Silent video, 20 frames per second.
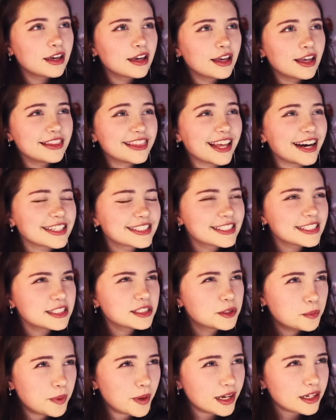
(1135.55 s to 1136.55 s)
That's
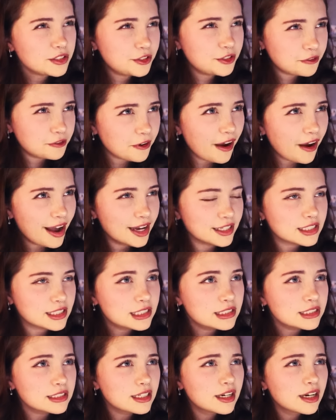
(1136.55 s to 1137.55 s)
his best
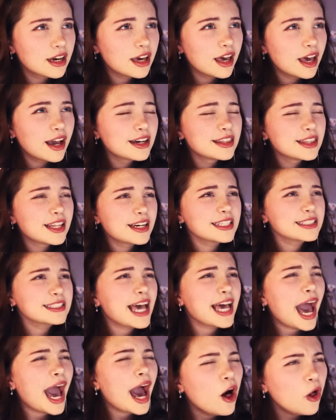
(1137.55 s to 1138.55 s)
friend that is
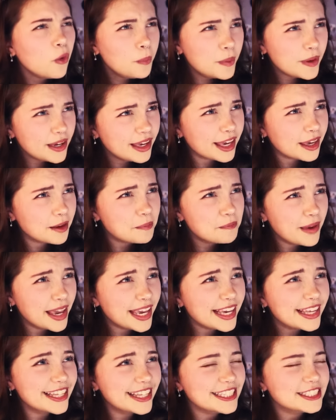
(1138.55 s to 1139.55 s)
helping him
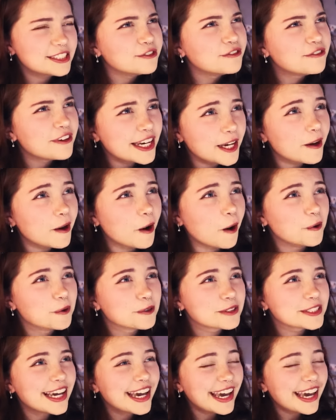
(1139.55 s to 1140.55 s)
make these
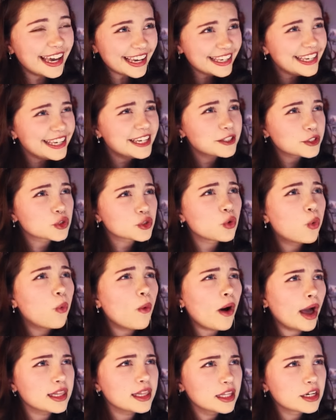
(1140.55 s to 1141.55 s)
videos. He is
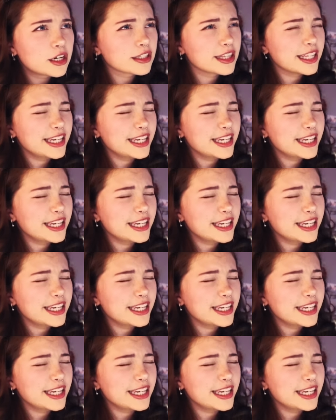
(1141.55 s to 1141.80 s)
quite literally